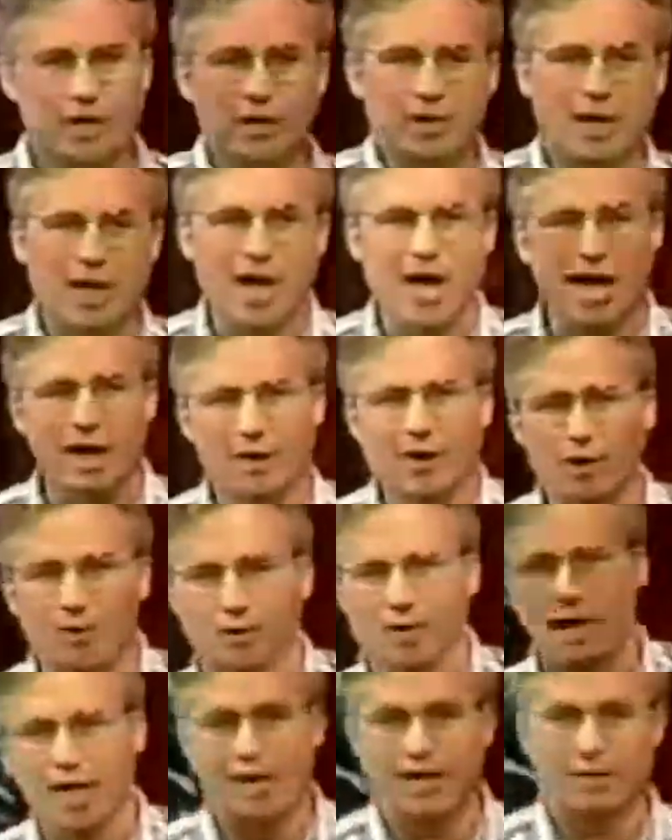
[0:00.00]
gang.
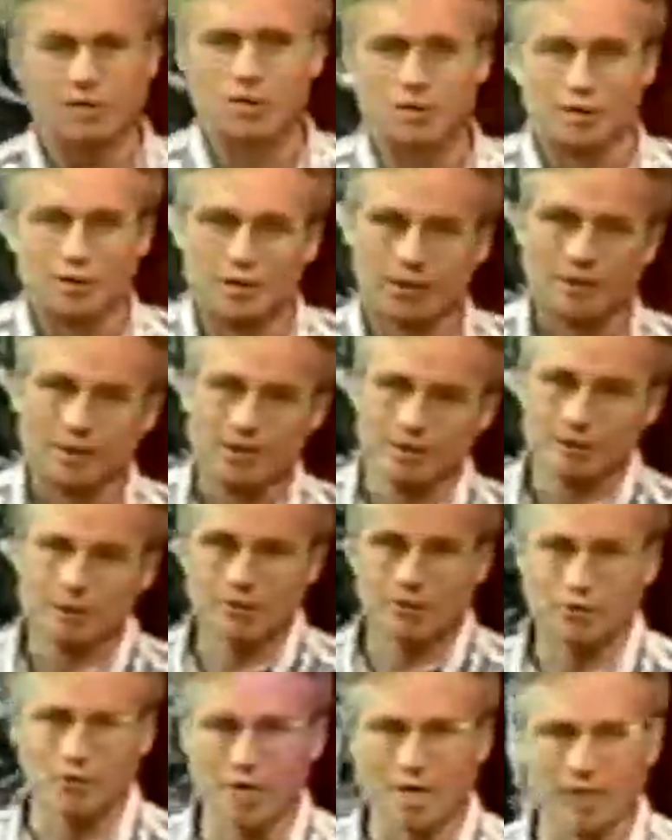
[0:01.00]
Okay.
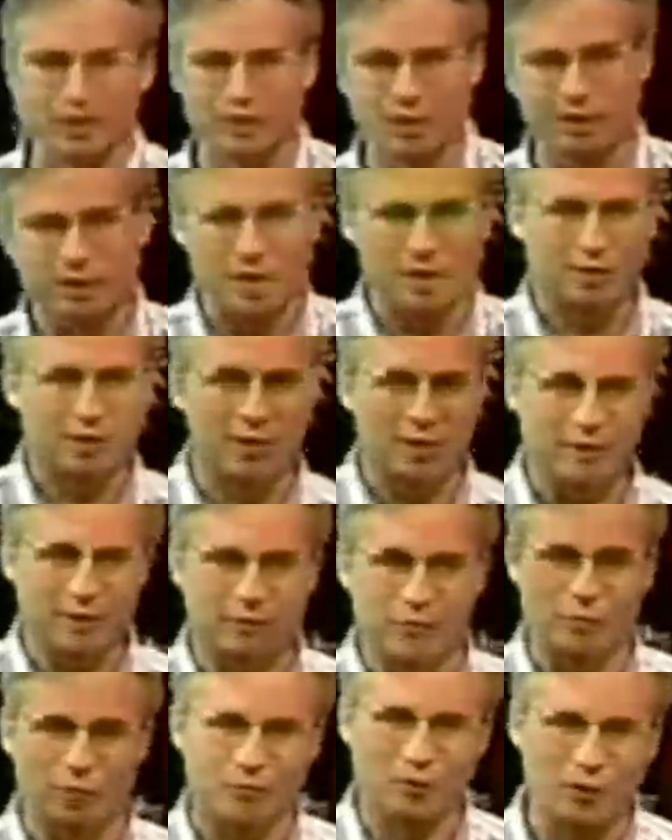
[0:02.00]
Judges, I think if
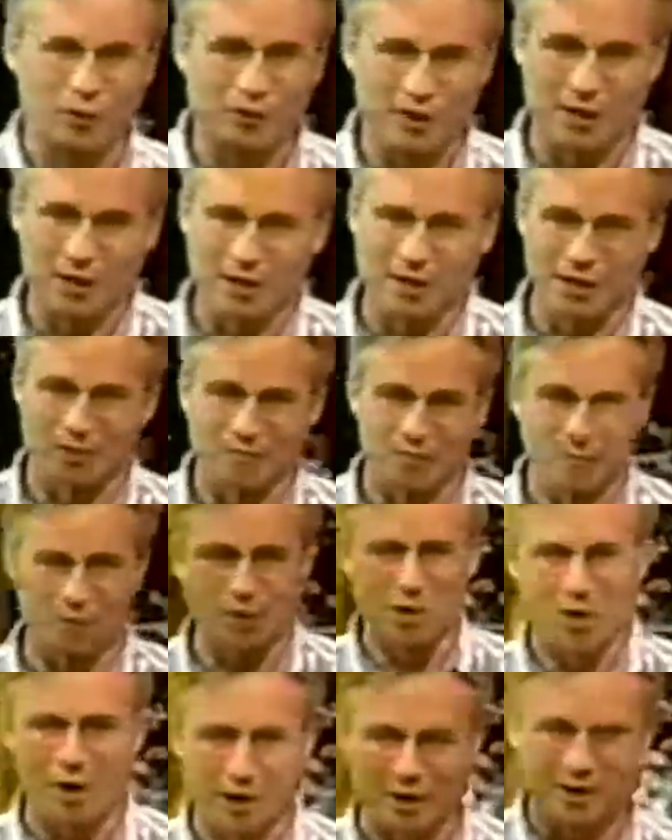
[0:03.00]
you've learned anything from
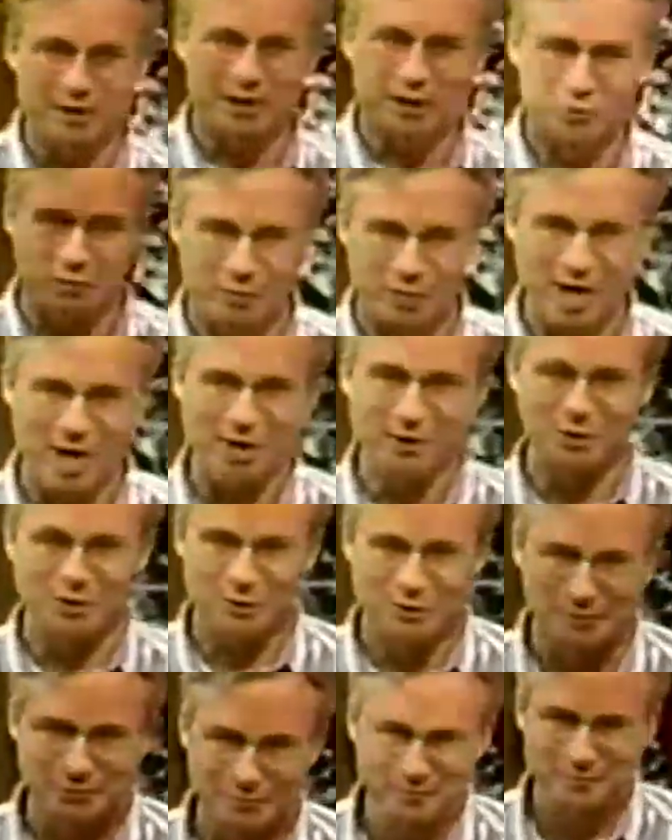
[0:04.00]
our audience's
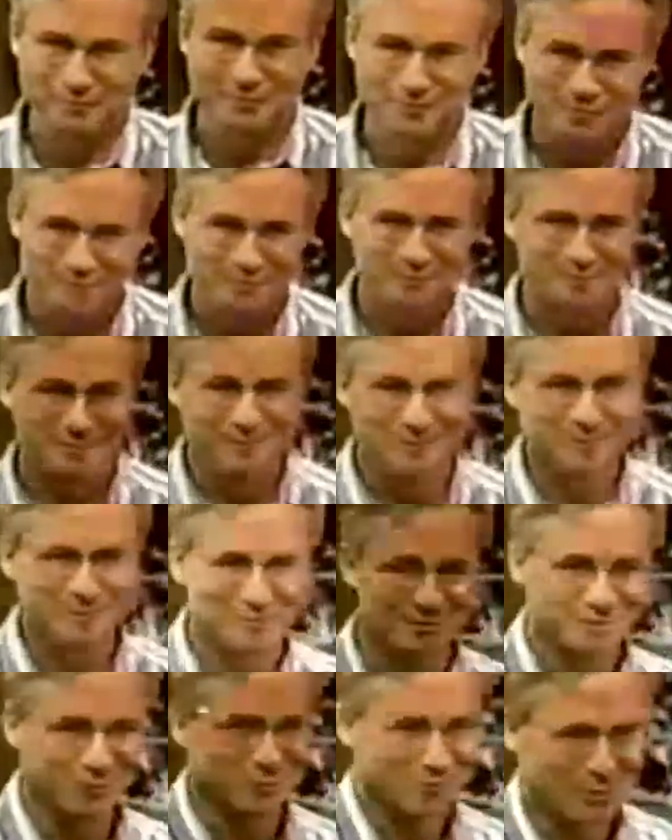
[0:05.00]
reaction,
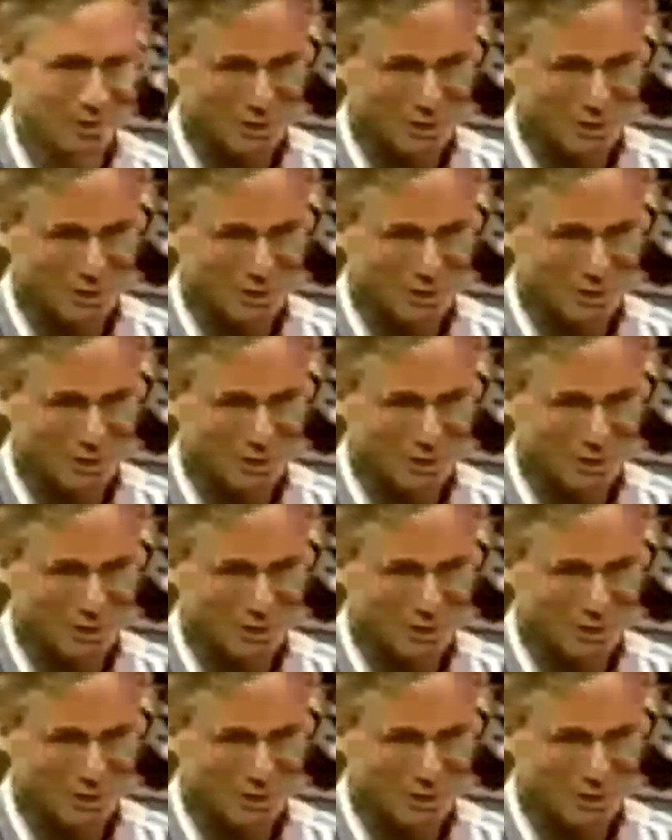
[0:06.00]
let's